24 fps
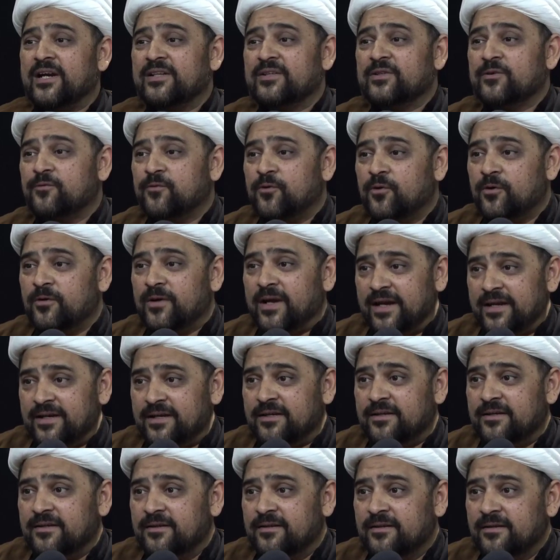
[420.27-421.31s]
on the forehead.
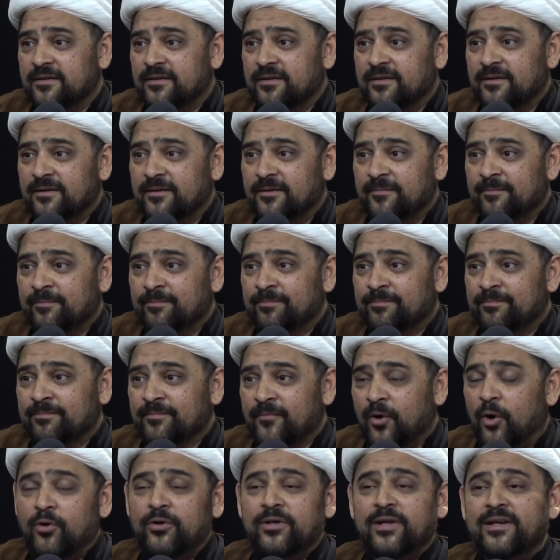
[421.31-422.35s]

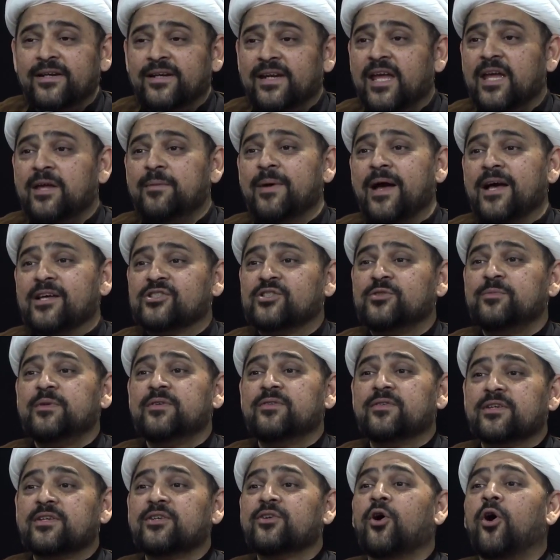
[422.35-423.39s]
Or your name has to be
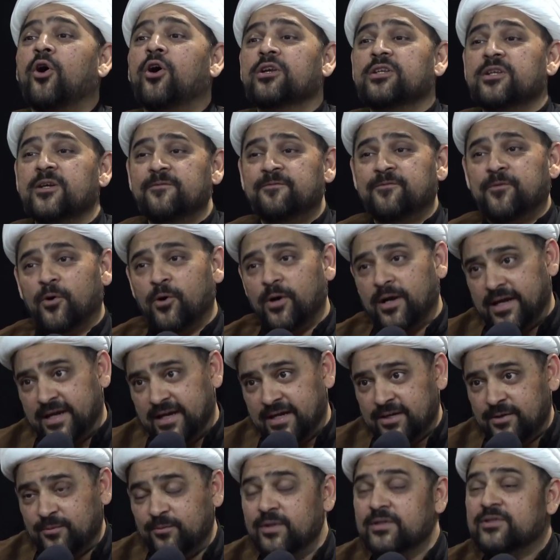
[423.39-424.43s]
written on your
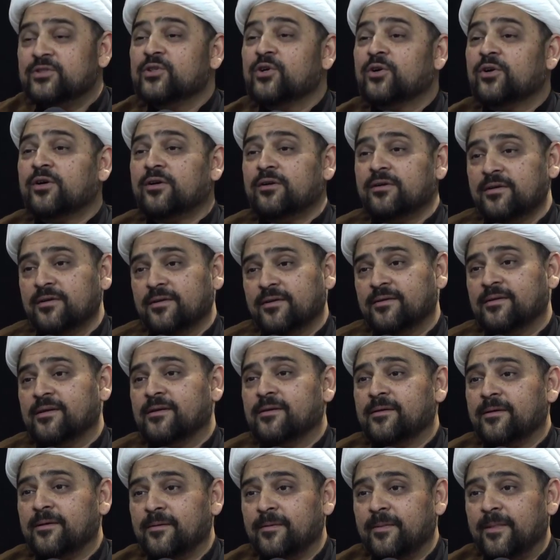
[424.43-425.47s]
forehead with your
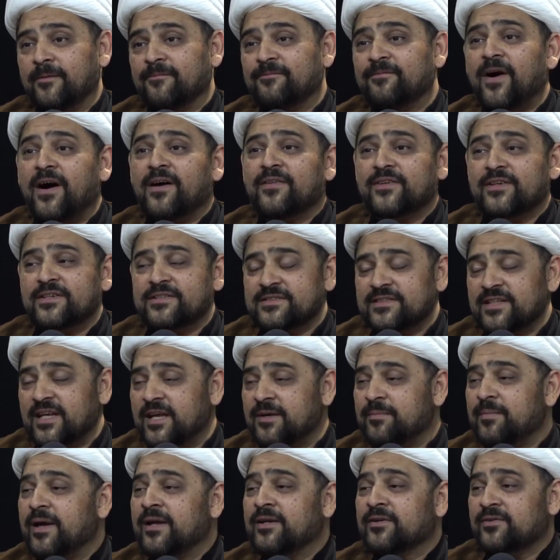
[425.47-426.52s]
father's
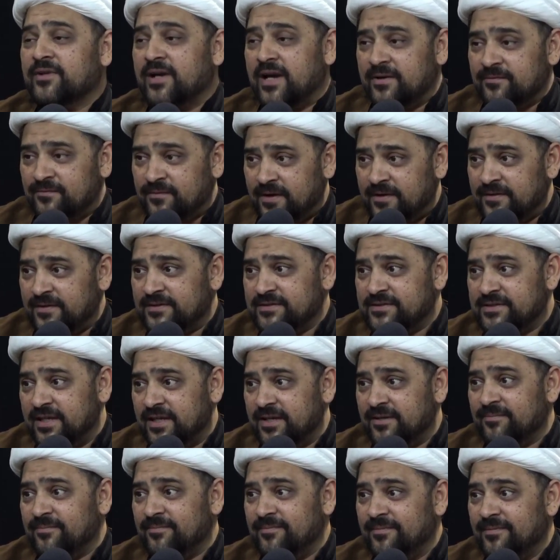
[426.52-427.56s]
name and grandfather's
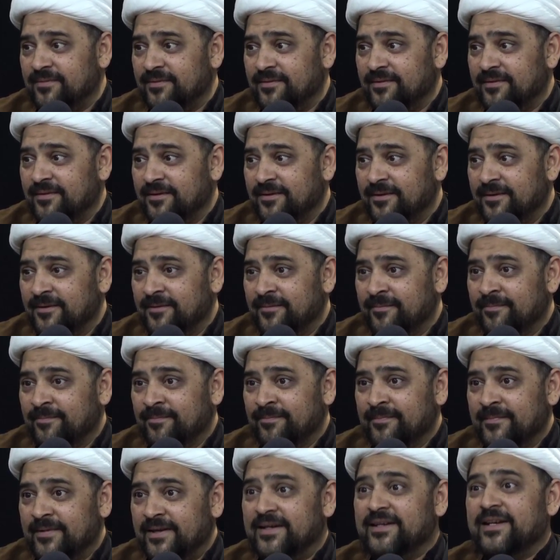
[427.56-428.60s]
name.
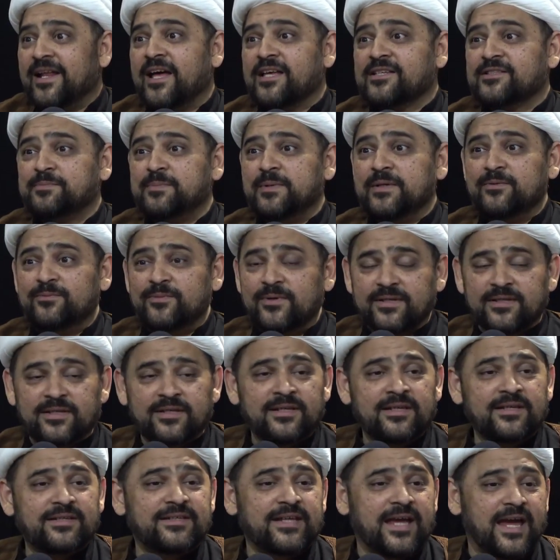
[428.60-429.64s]
It has to be
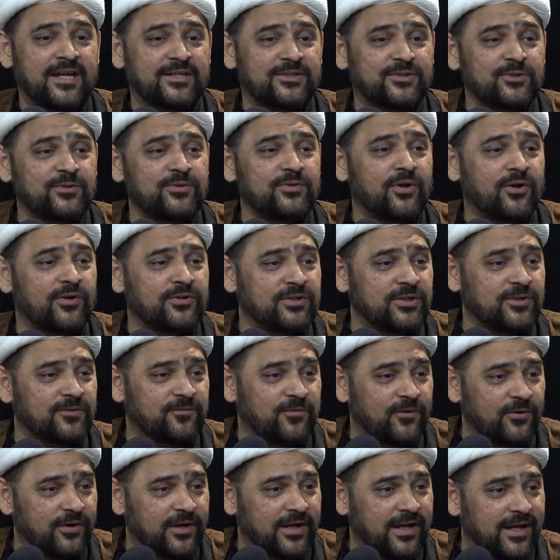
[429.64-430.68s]
written, tattooed on your
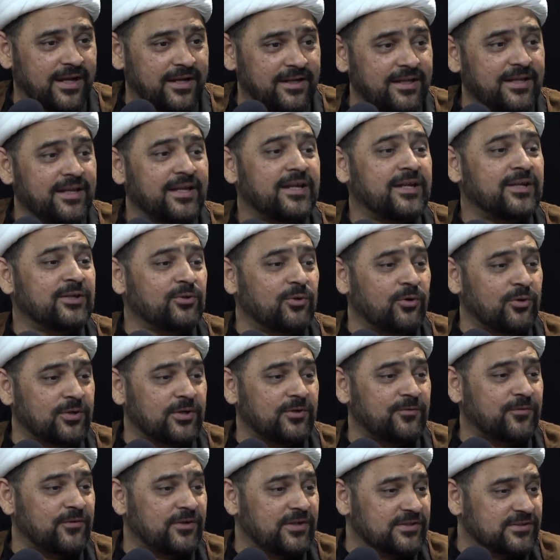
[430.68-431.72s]
forehead in
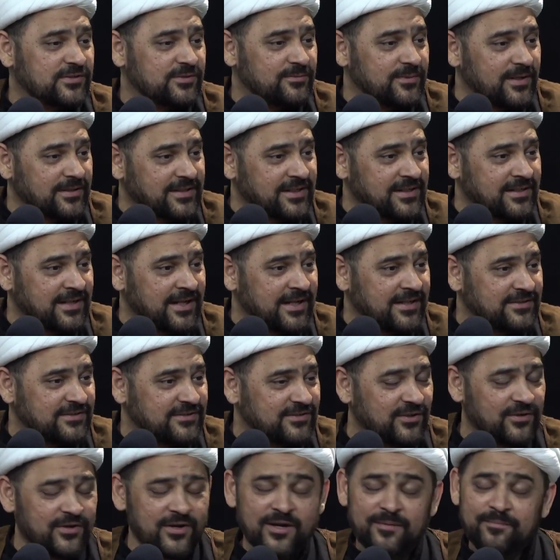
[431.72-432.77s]
order for us to recognize
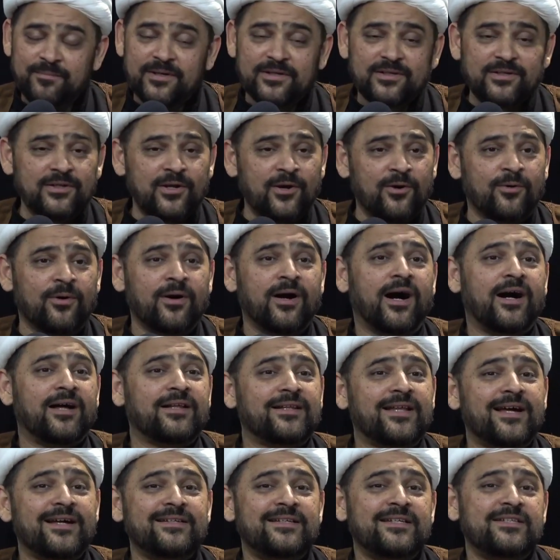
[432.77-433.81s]
you. But no,
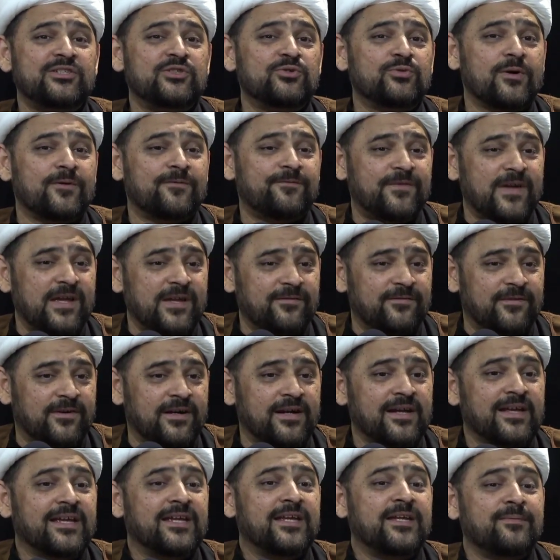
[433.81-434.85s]
Allah did you a favor.
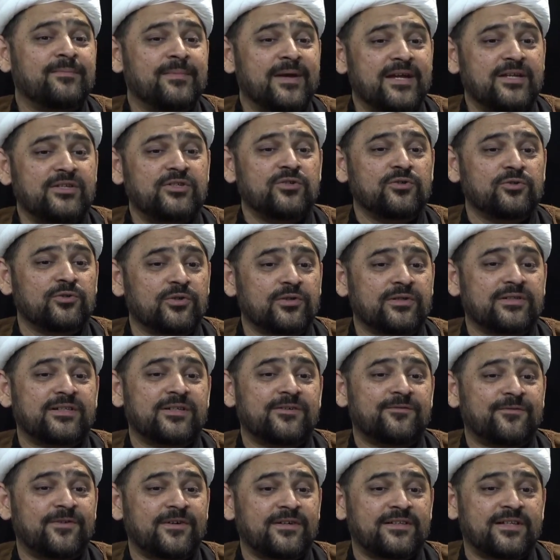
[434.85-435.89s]
He made you look
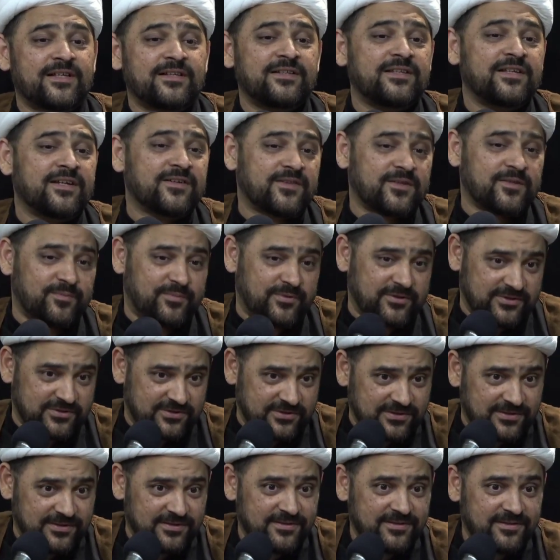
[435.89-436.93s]
different than the other
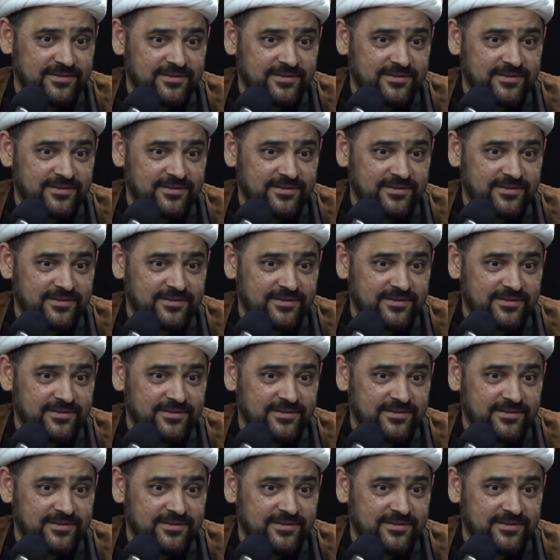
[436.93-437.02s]
person.